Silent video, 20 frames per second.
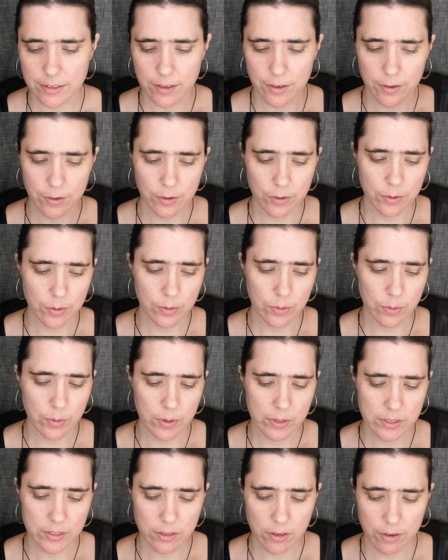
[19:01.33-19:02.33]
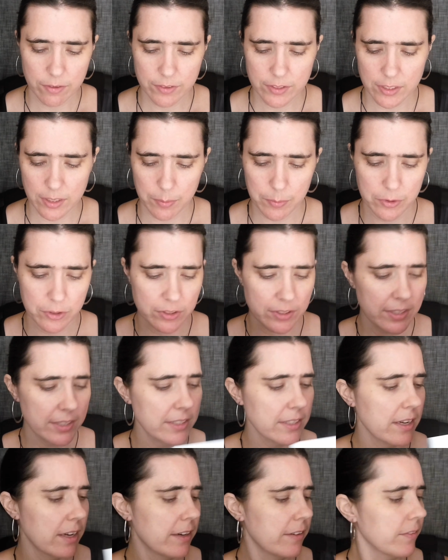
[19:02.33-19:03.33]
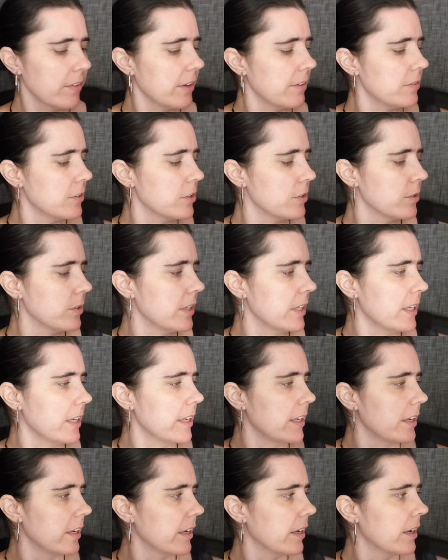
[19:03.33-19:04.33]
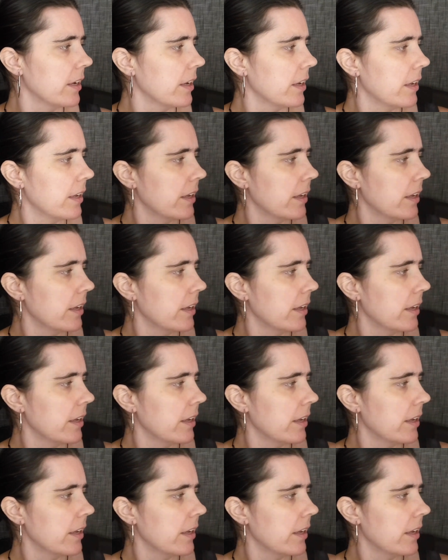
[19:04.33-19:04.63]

So, soft summers, this kind of gives you the